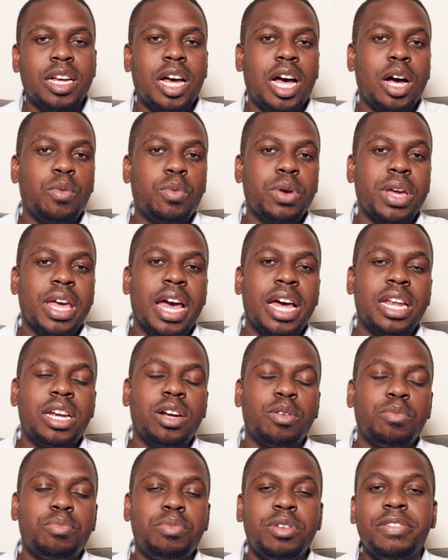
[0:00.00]
Uh, we had
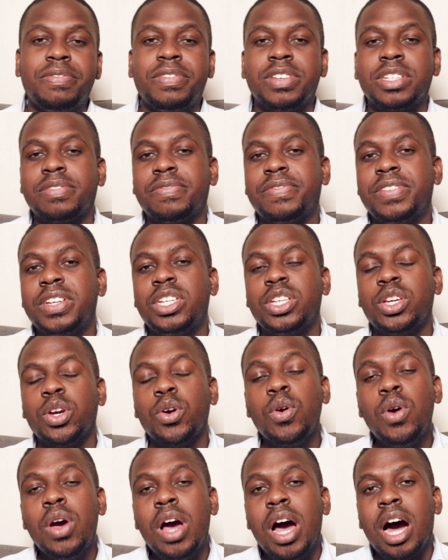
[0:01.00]
our previous
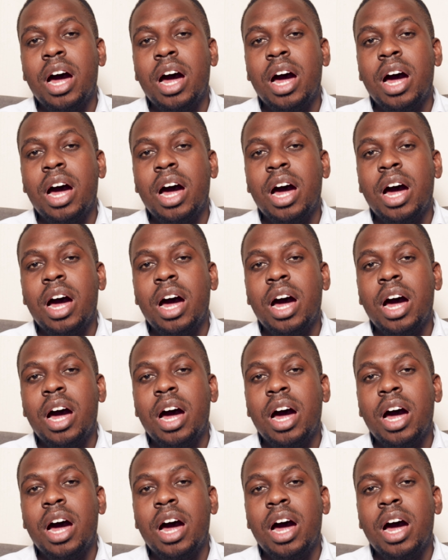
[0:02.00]
video